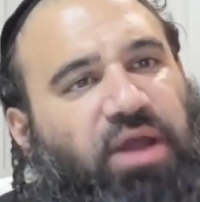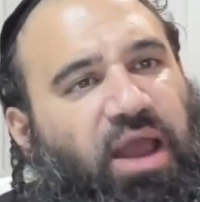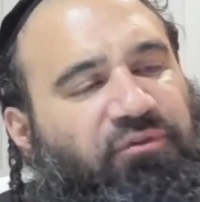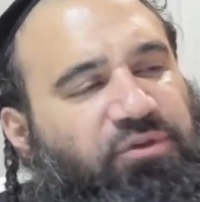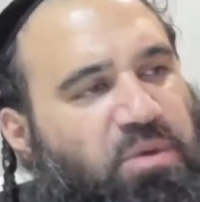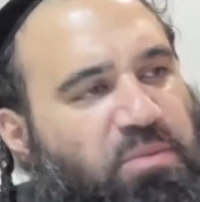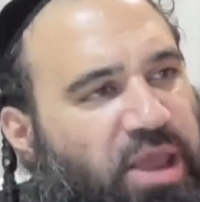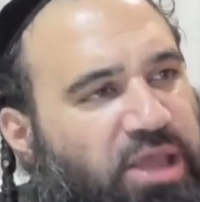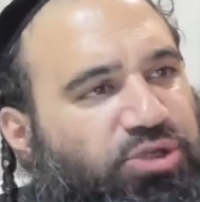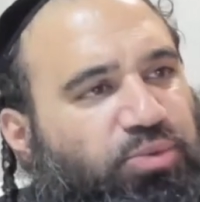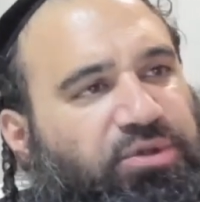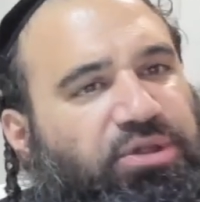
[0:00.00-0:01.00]
have to be
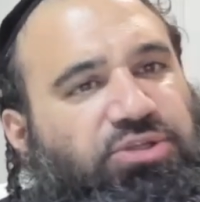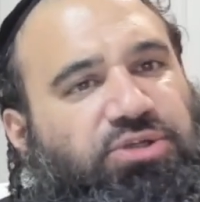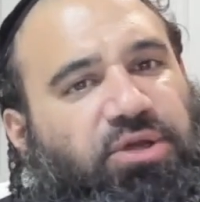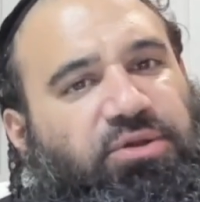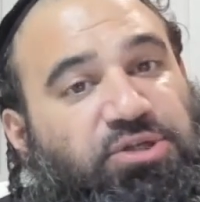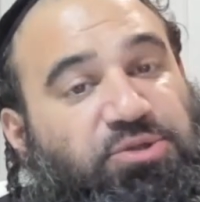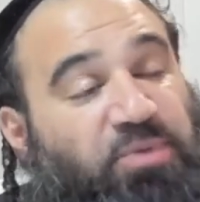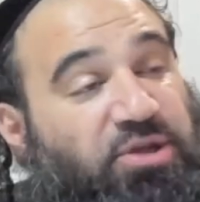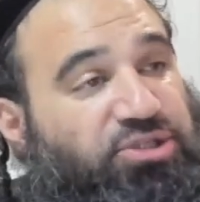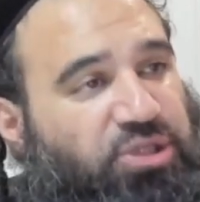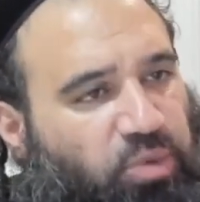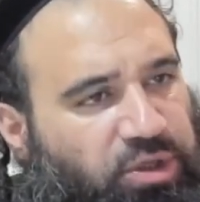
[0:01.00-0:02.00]
patient with each other,
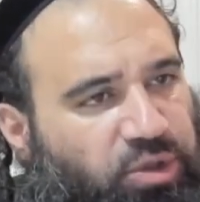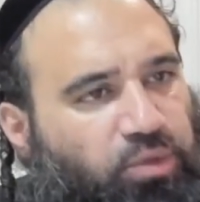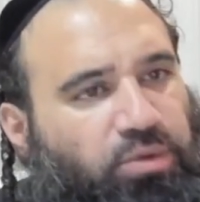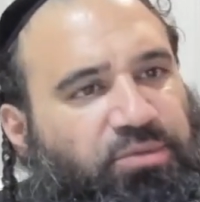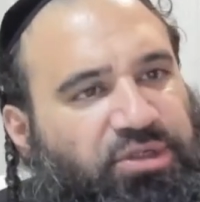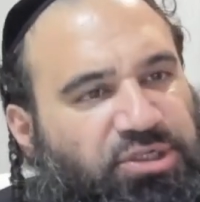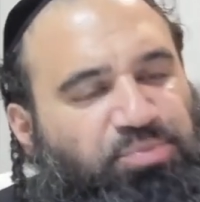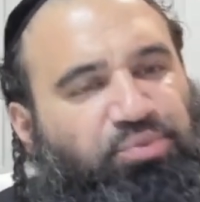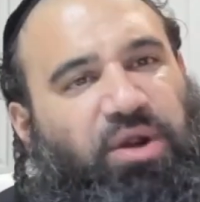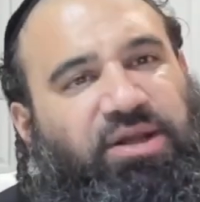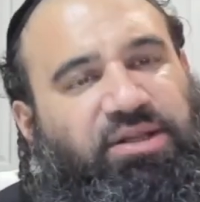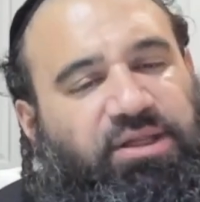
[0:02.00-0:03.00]
especially when the woman is
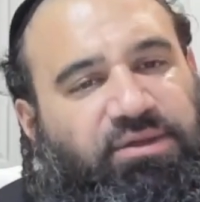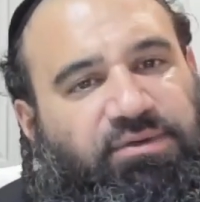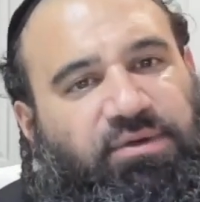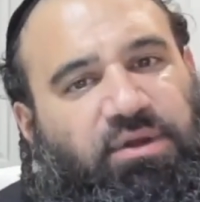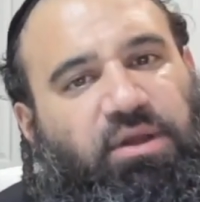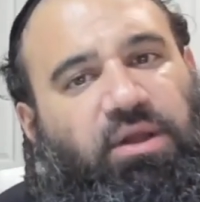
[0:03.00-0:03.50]
pregnant